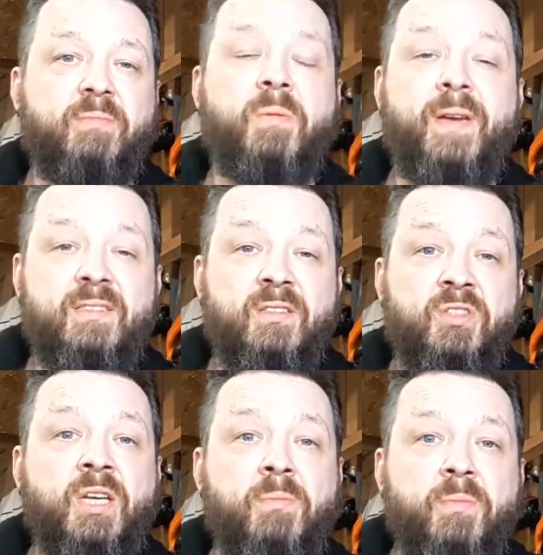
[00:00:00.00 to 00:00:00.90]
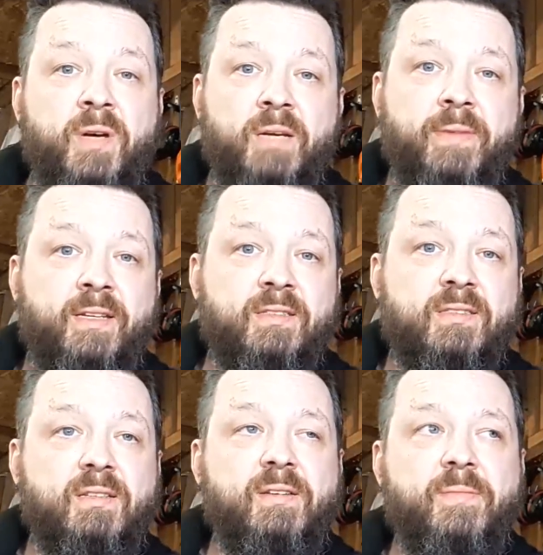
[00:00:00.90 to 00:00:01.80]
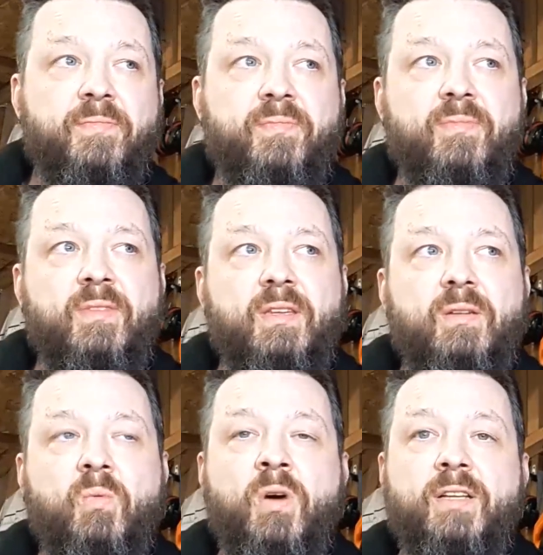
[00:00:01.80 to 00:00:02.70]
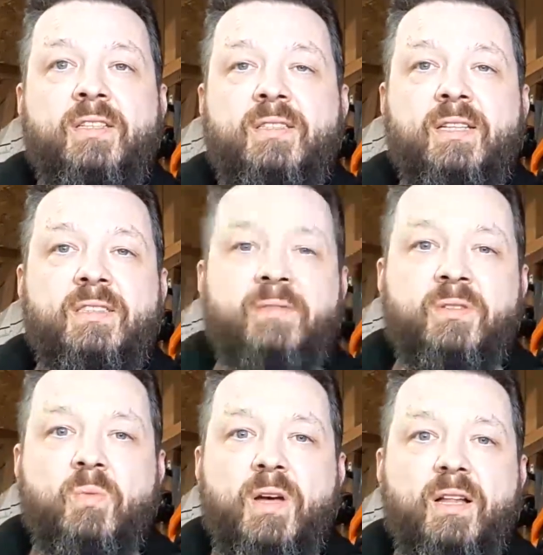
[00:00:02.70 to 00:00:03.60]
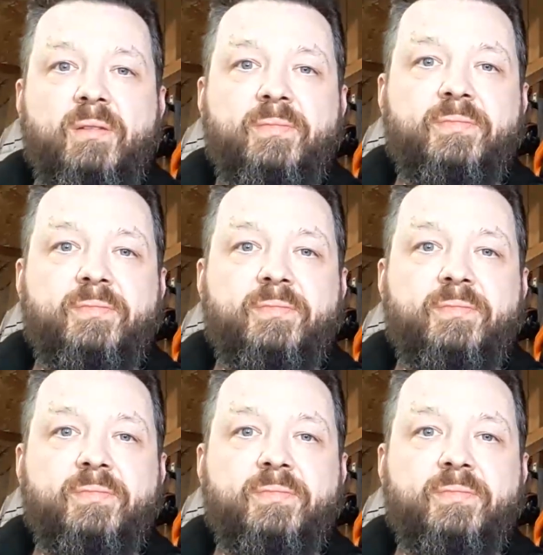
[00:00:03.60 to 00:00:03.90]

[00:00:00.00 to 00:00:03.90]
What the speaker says: but makes the German pipe makers' work distinctive as well.